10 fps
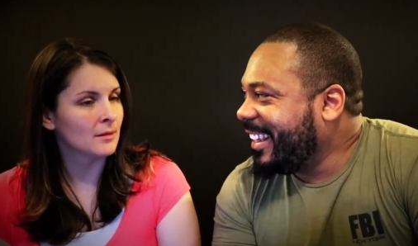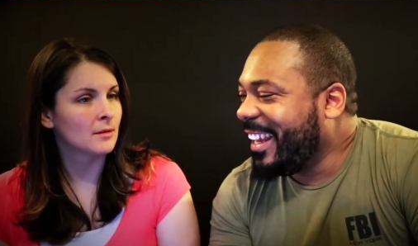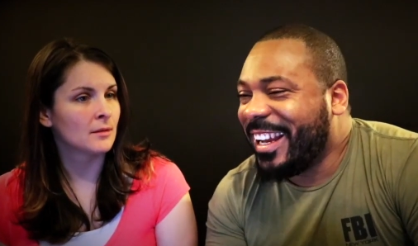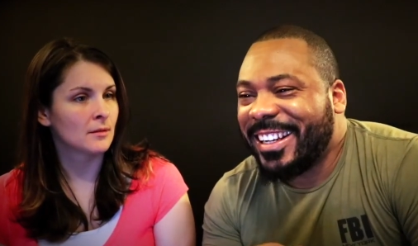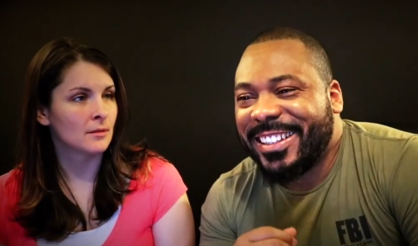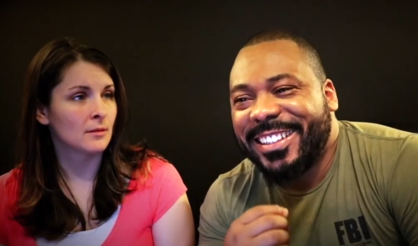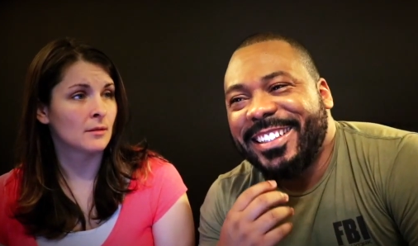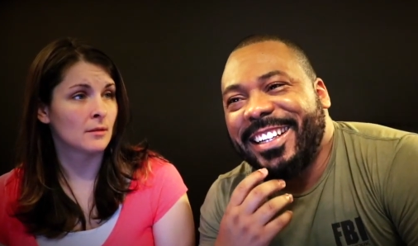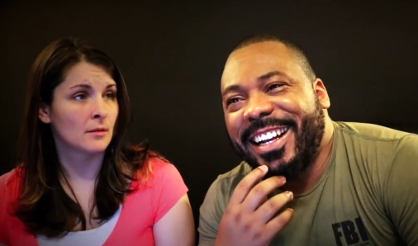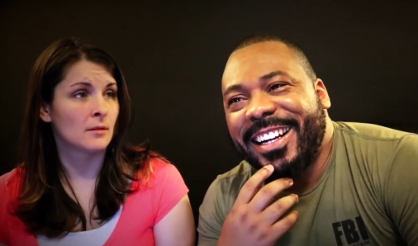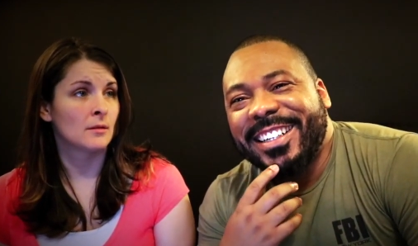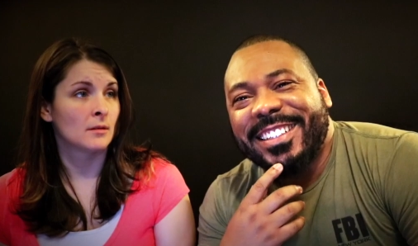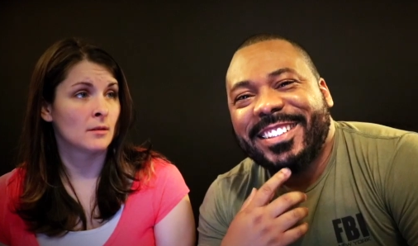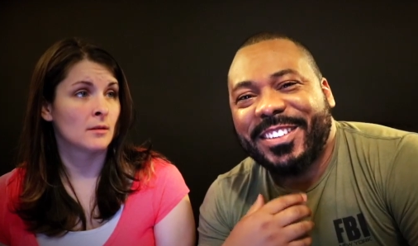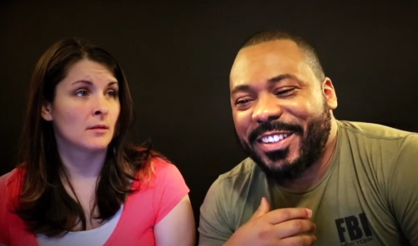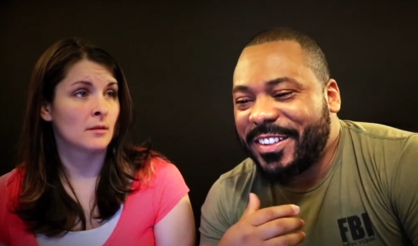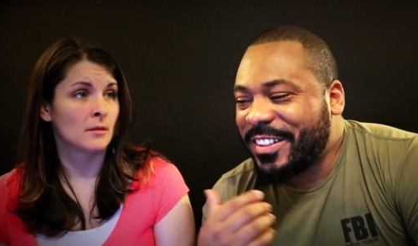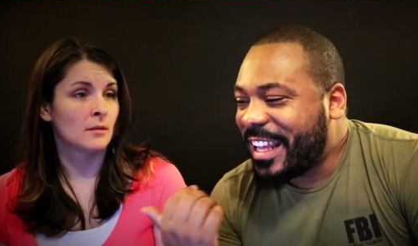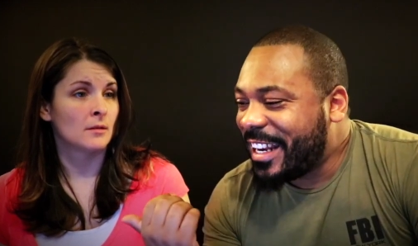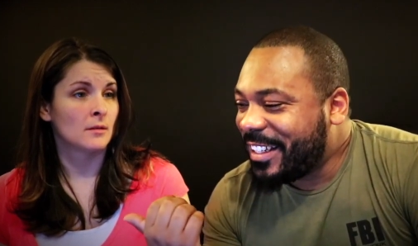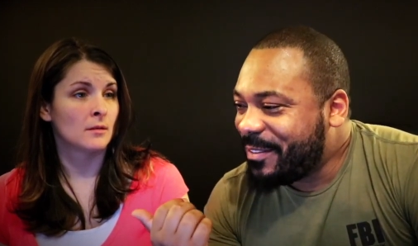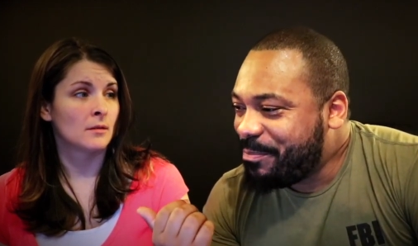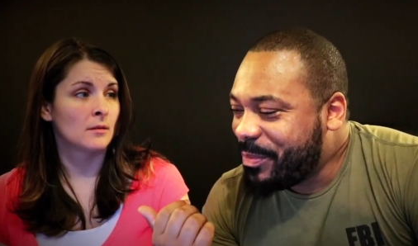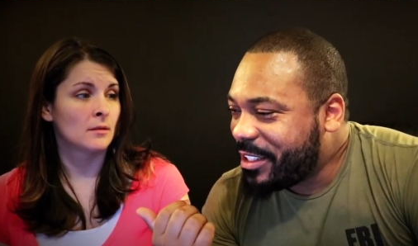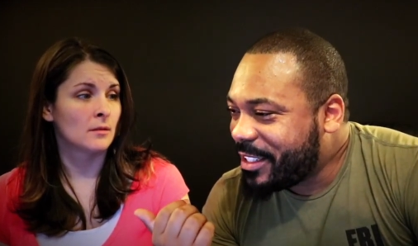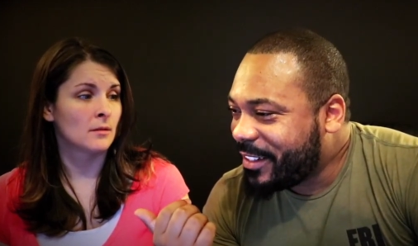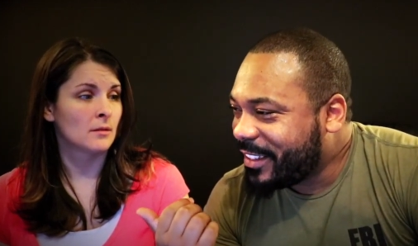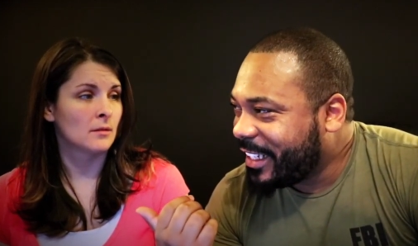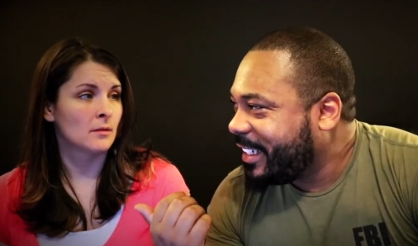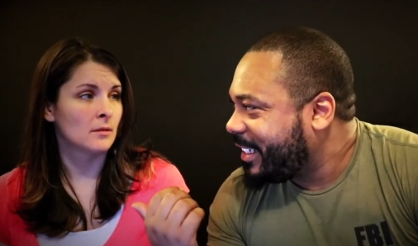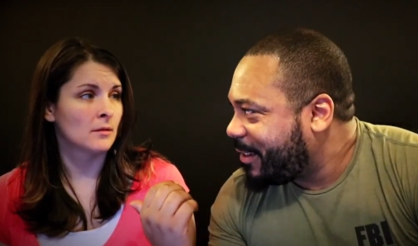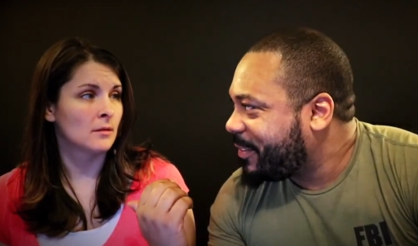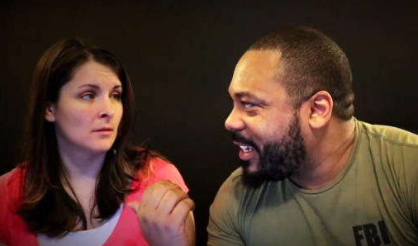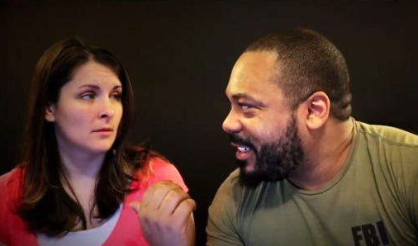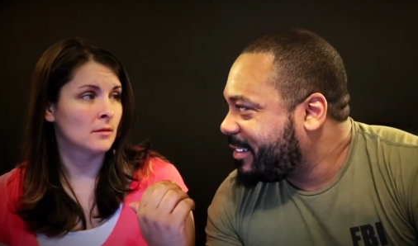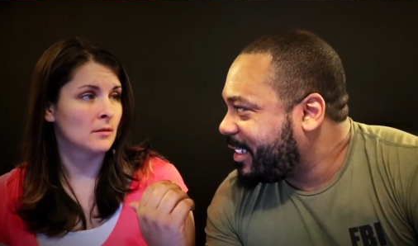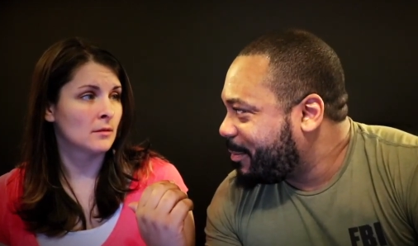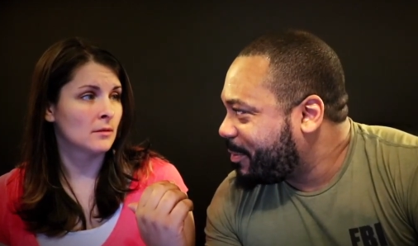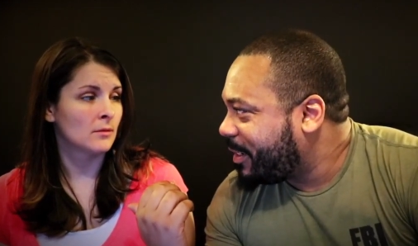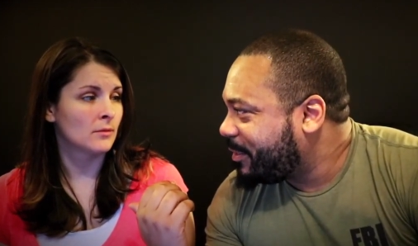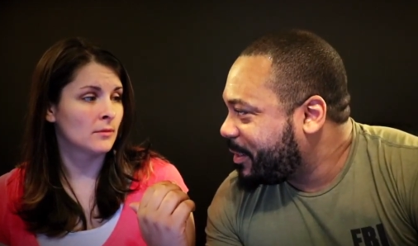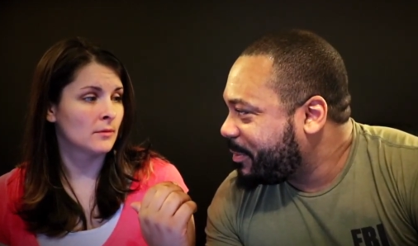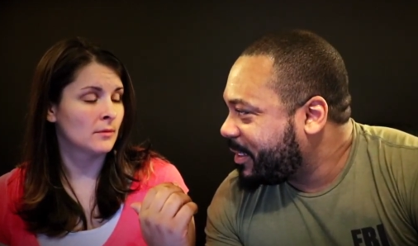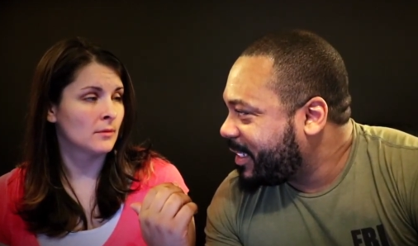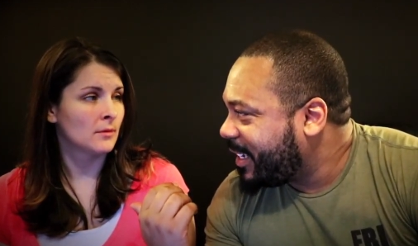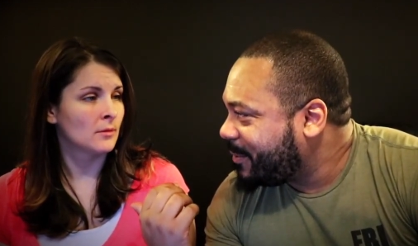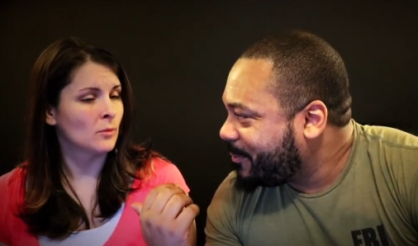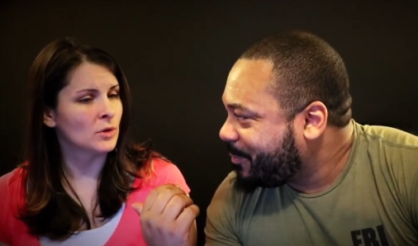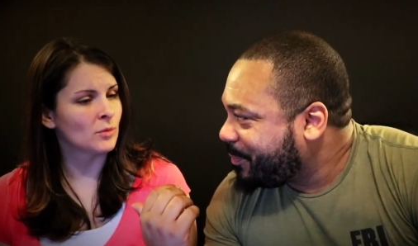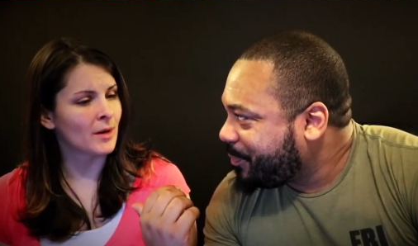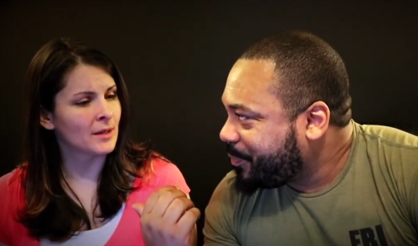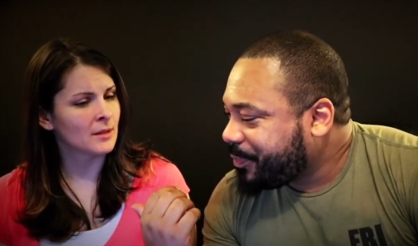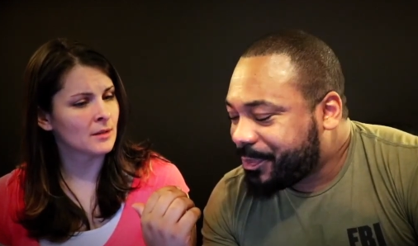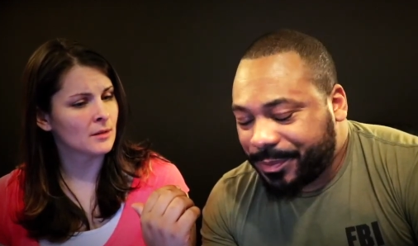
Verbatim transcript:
Speaker 1: yeah, yeah. Or, or that missionary lady in Afghanistan. Remember I tell you about that? Which one?